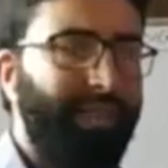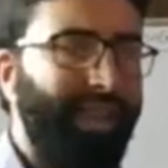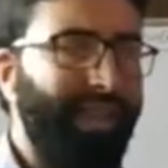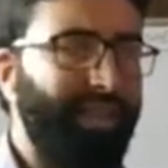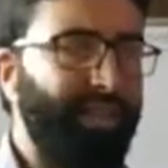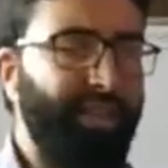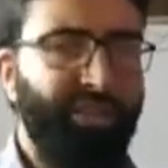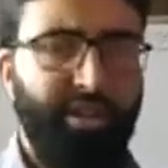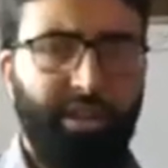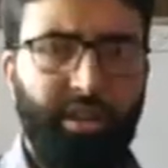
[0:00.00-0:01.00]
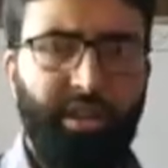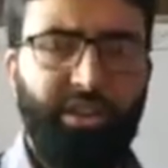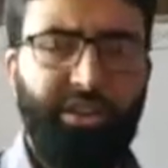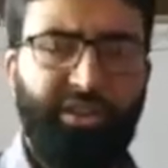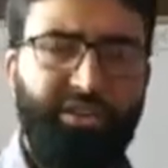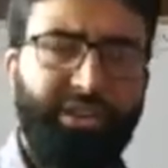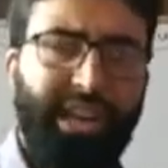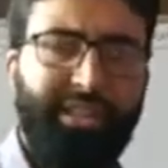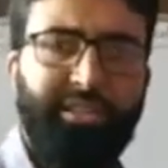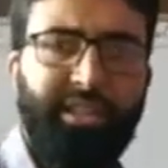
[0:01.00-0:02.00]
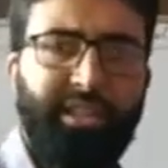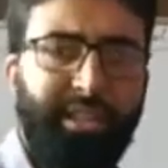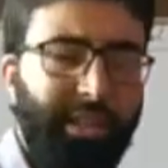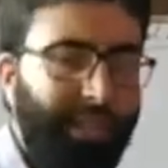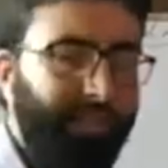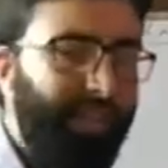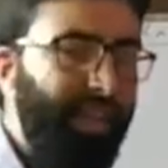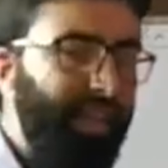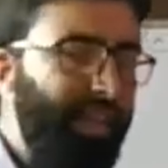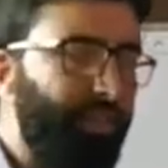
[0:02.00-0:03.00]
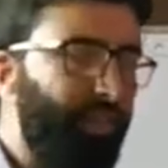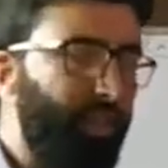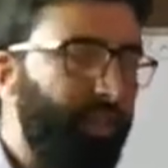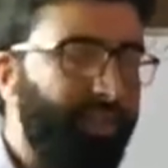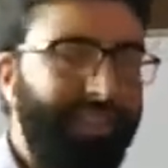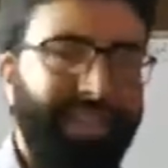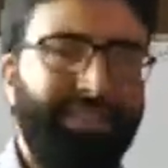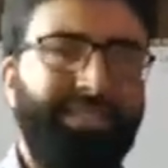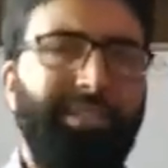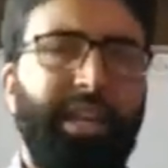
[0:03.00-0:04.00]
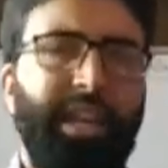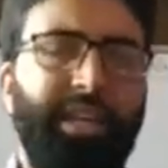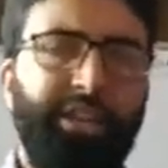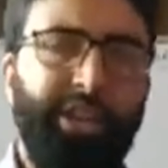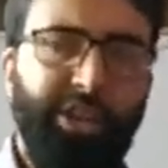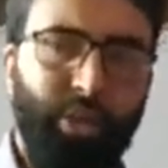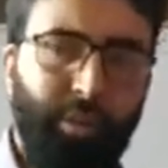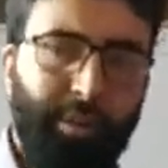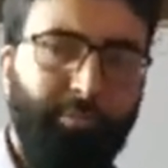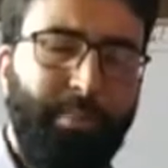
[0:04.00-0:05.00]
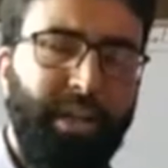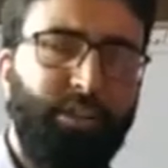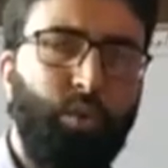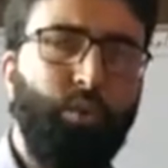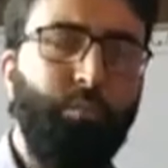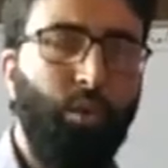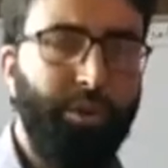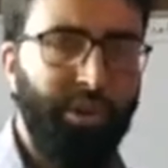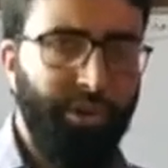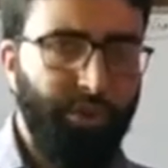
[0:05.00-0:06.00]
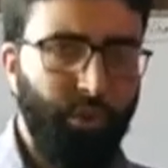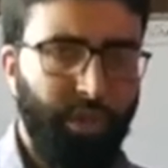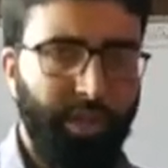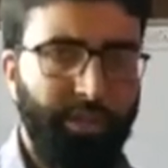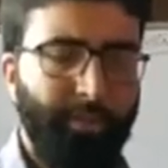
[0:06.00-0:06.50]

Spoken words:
and it reads that signal, then it sends another nerve impulse through motor neuron.